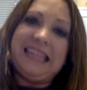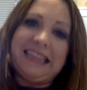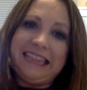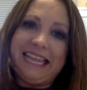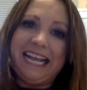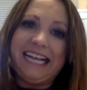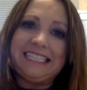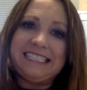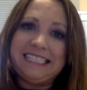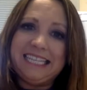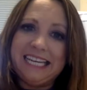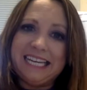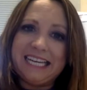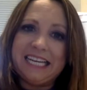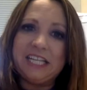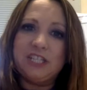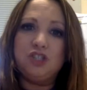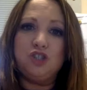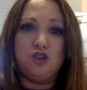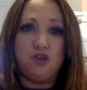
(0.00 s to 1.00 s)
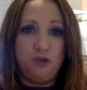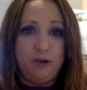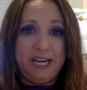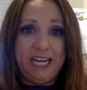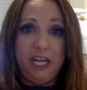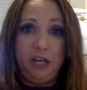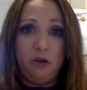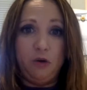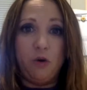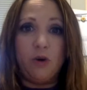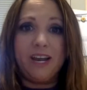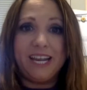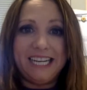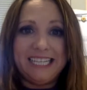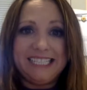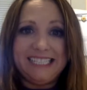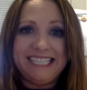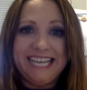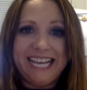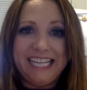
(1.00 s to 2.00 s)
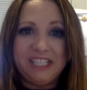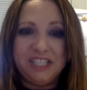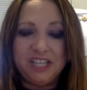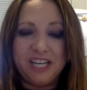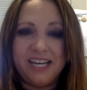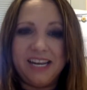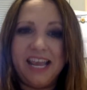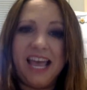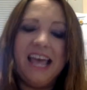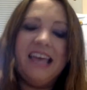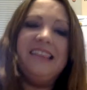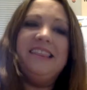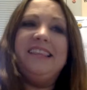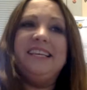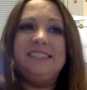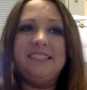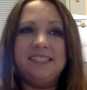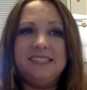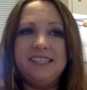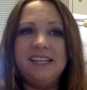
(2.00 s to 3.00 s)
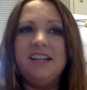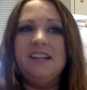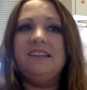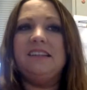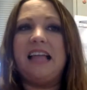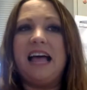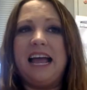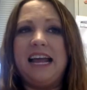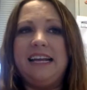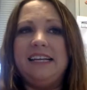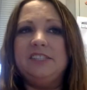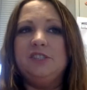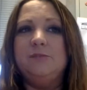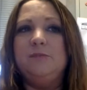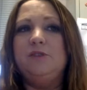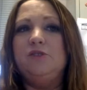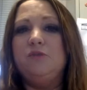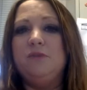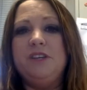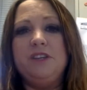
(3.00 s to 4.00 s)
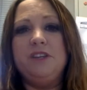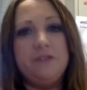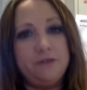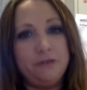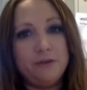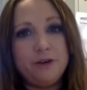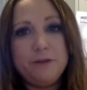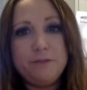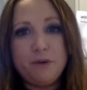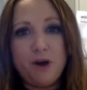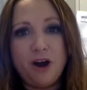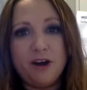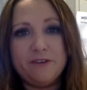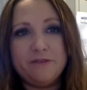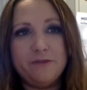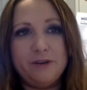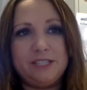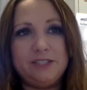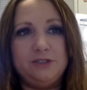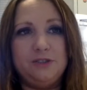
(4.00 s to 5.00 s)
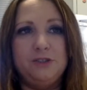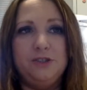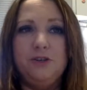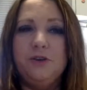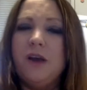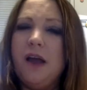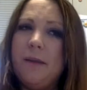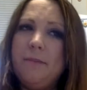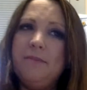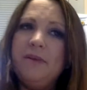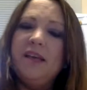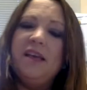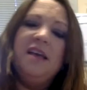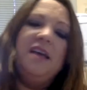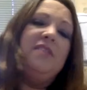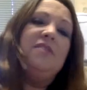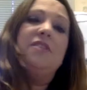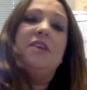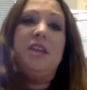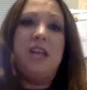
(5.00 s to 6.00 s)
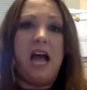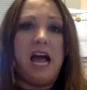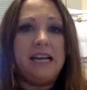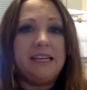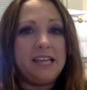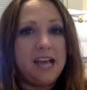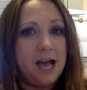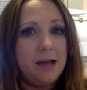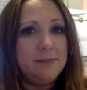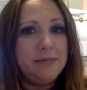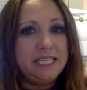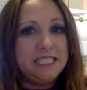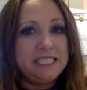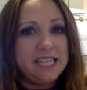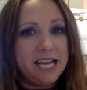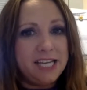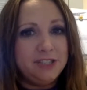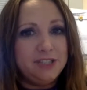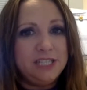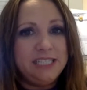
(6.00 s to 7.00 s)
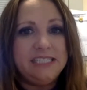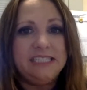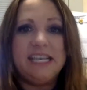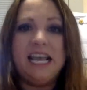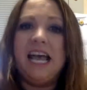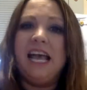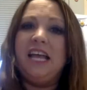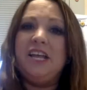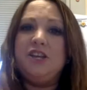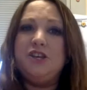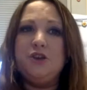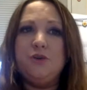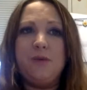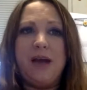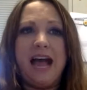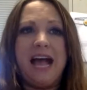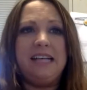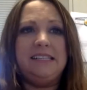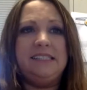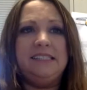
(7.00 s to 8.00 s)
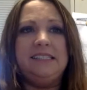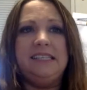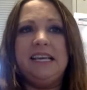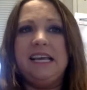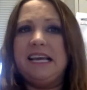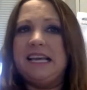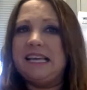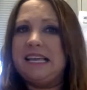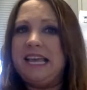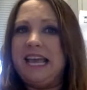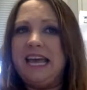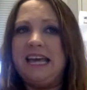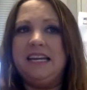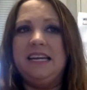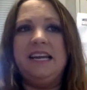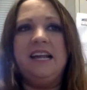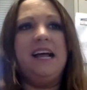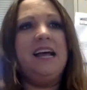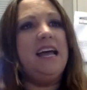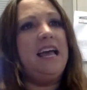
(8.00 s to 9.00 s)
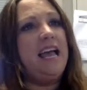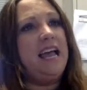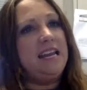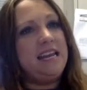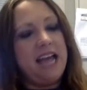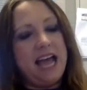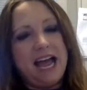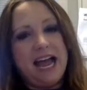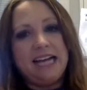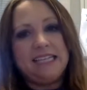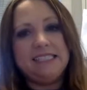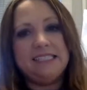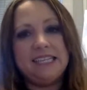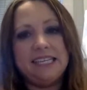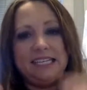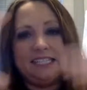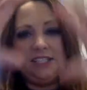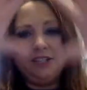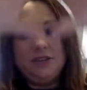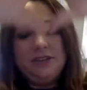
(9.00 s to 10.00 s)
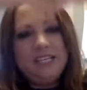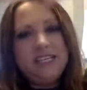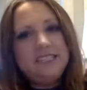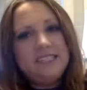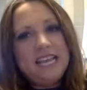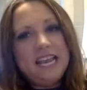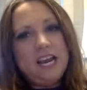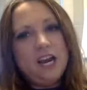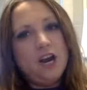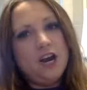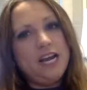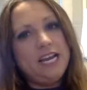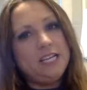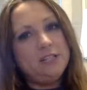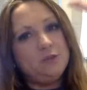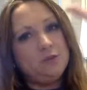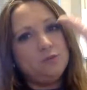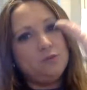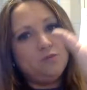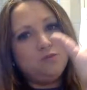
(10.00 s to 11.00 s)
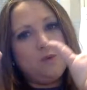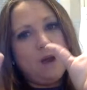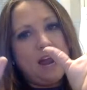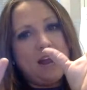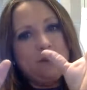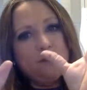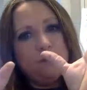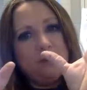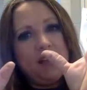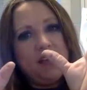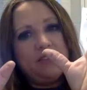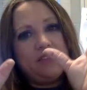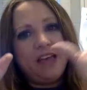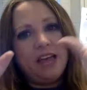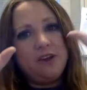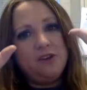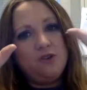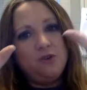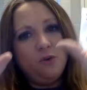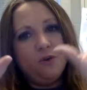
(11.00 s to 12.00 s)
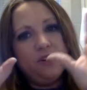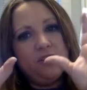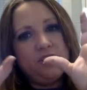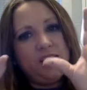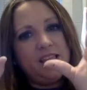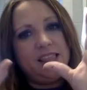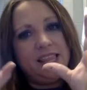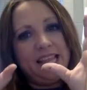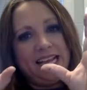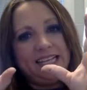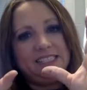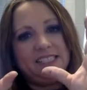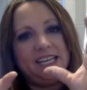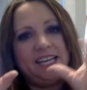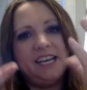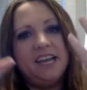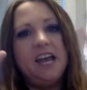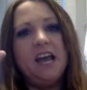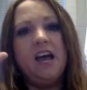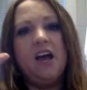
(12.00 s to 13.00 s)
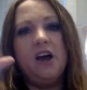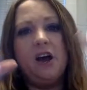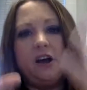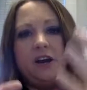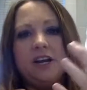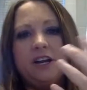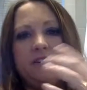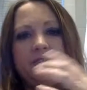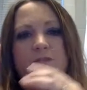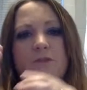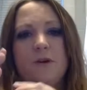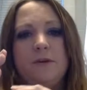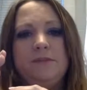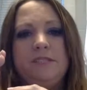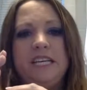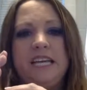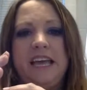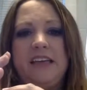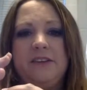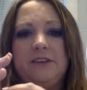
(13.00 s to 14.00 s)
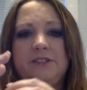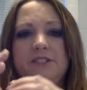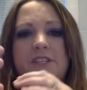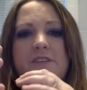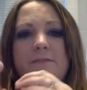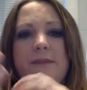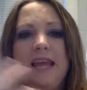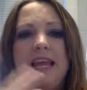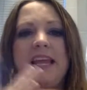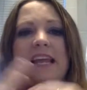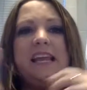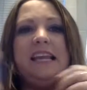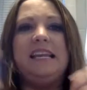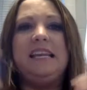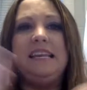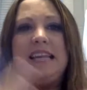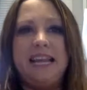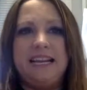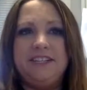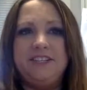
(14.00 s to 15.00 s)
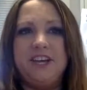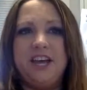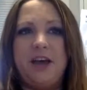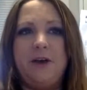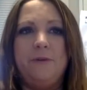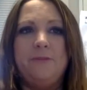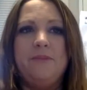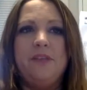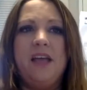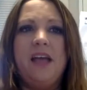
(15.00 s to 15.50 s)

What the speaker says: Atlantic Treaty Organization. This is an alliance between the free part of Western Europe, the non-communist countries, US, Canada, and Iceland. And so these areas right around that North Atlantic are going to form together to make NATO.